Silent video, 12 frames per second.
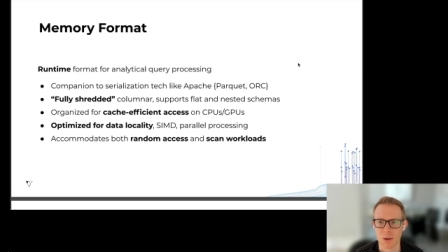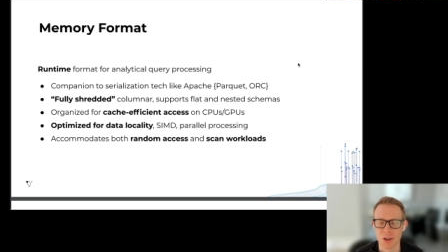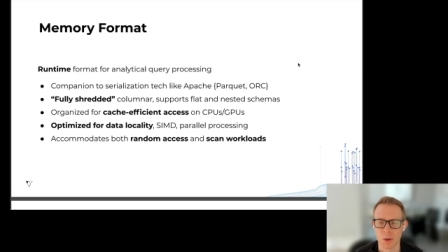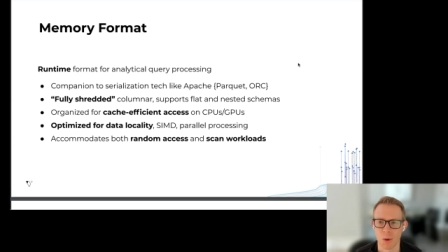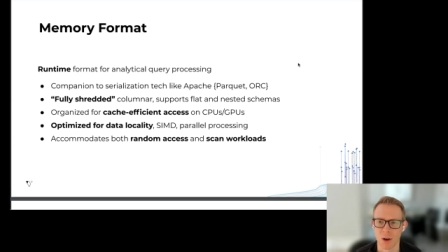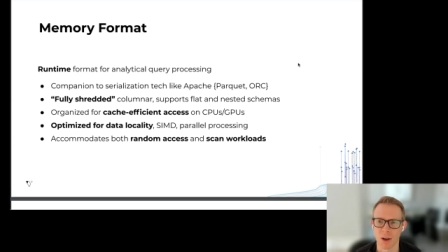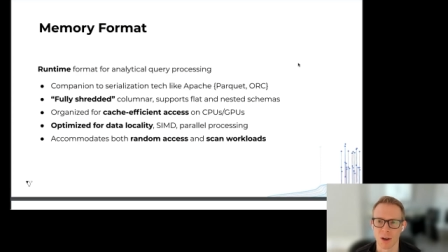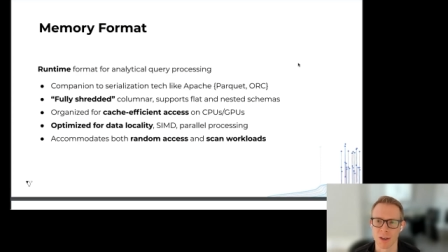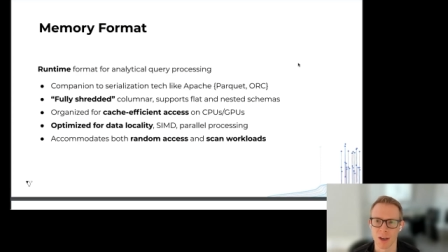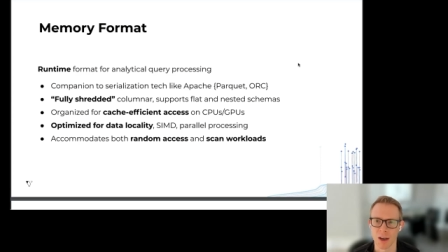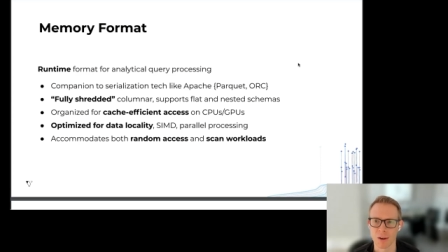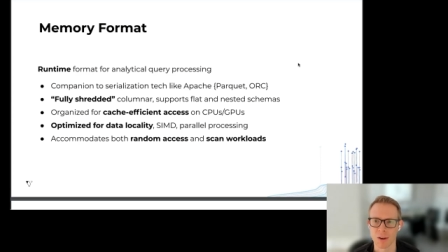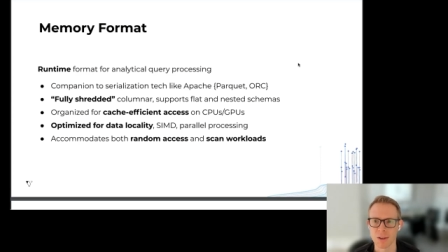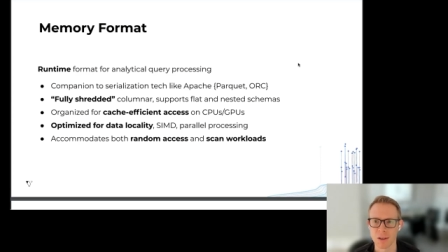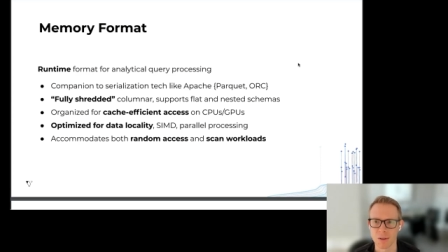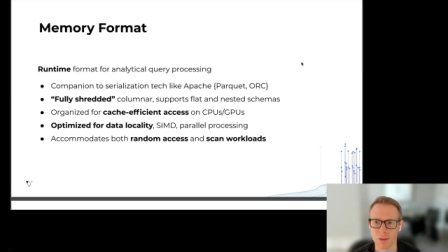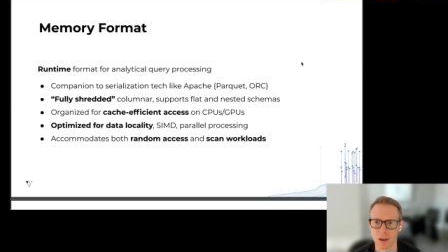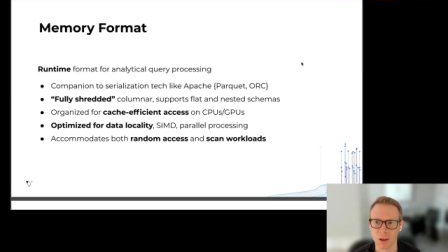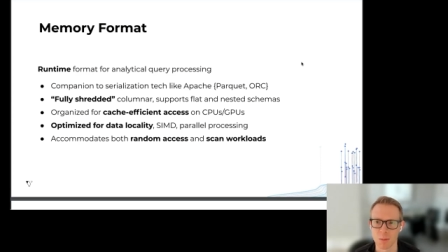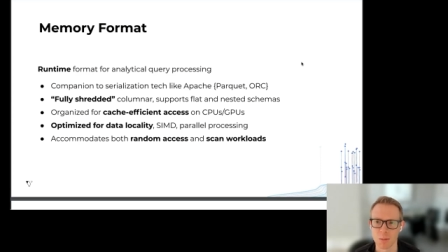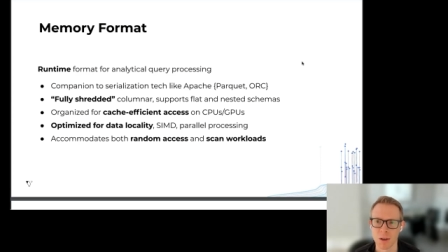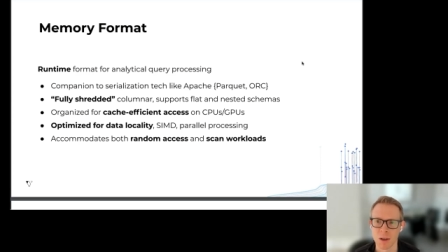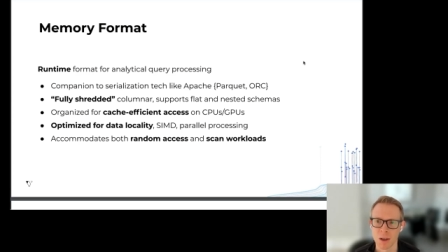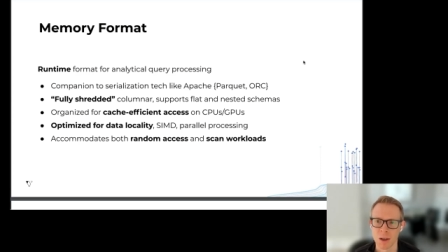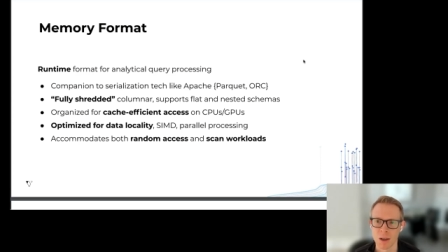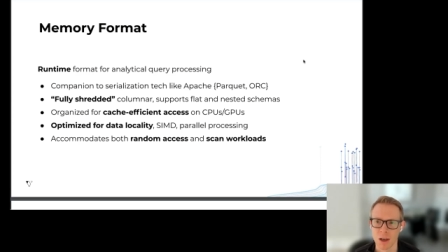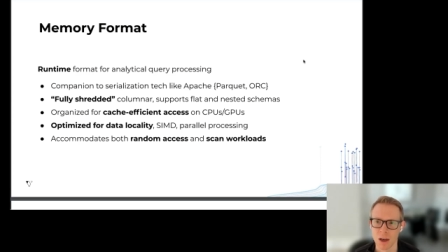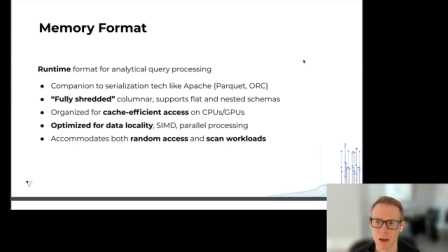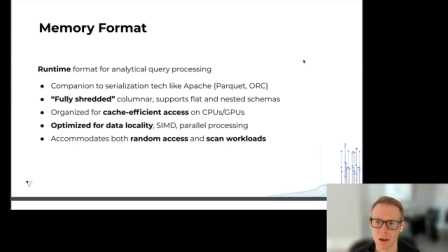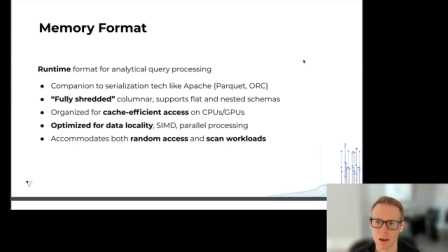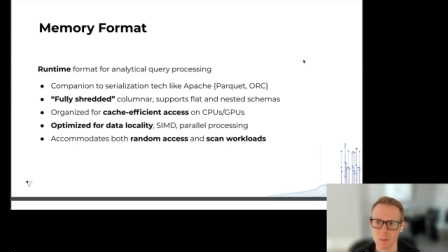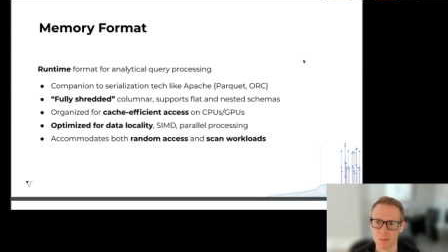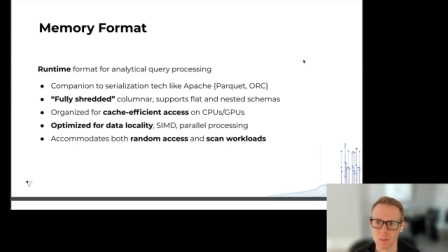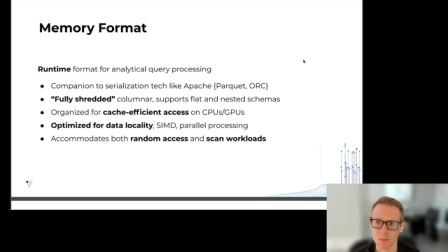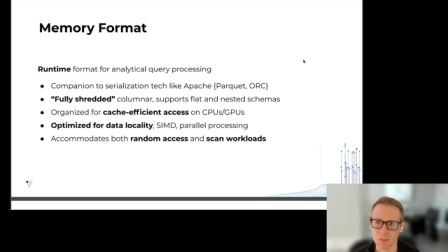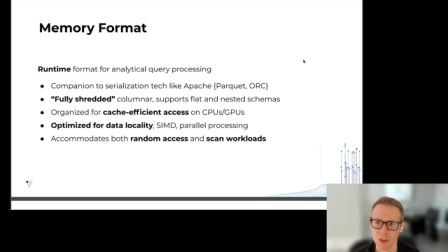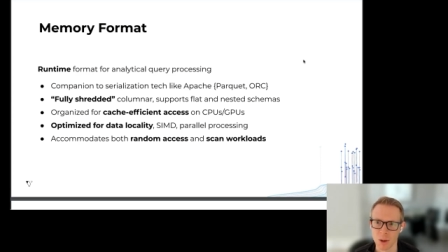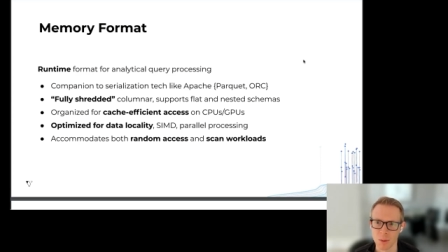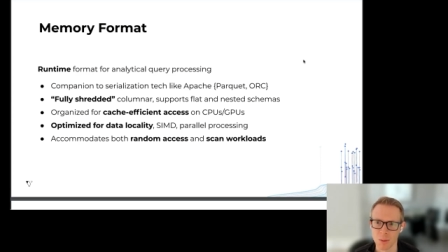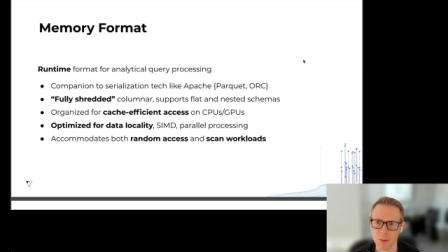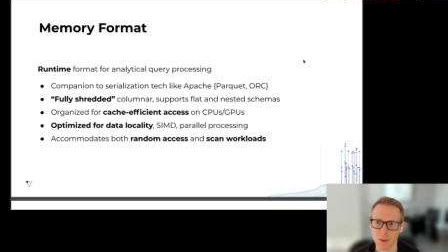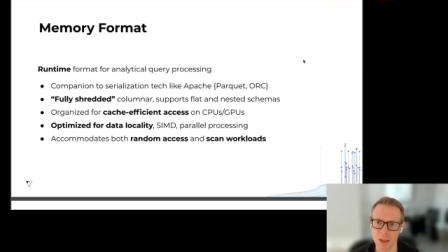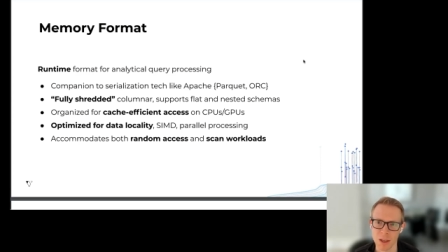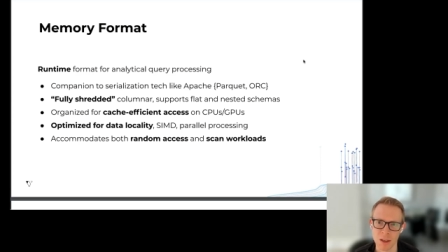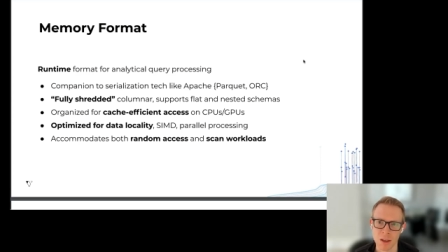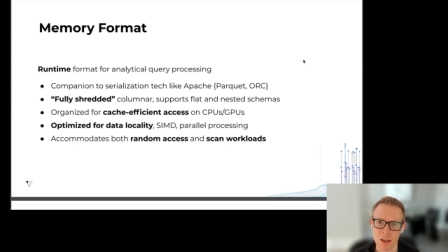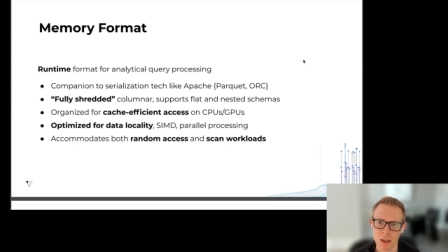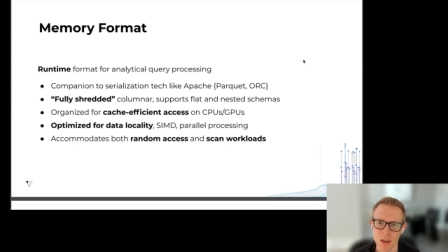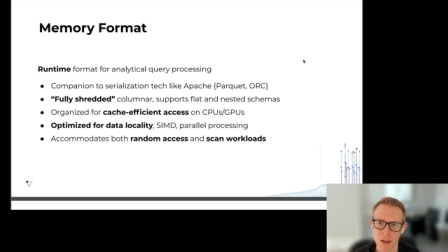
we should work on together to develop, um, you know, the